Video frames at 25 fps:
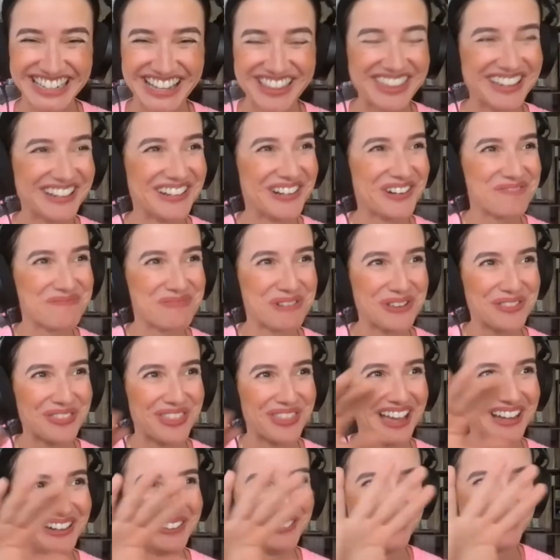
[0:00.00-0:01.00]
I think I'll put
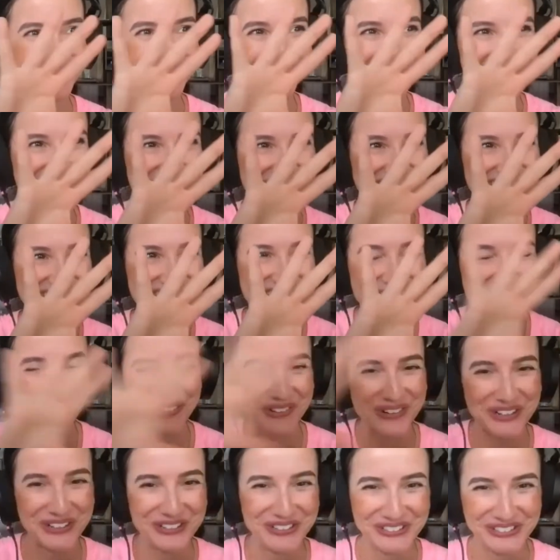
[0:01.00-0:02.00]
that on like a
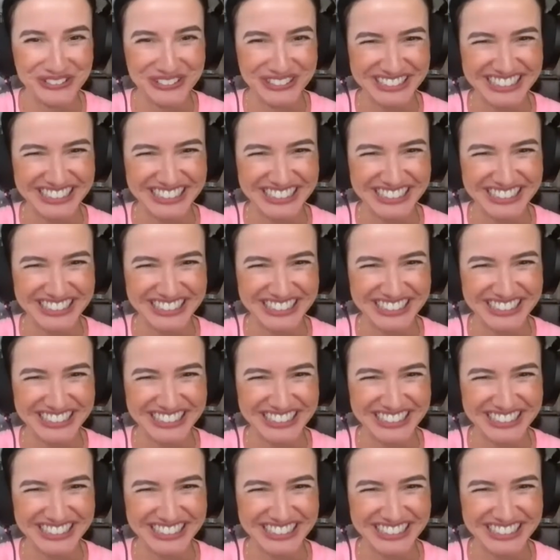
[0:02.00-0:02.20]
quote.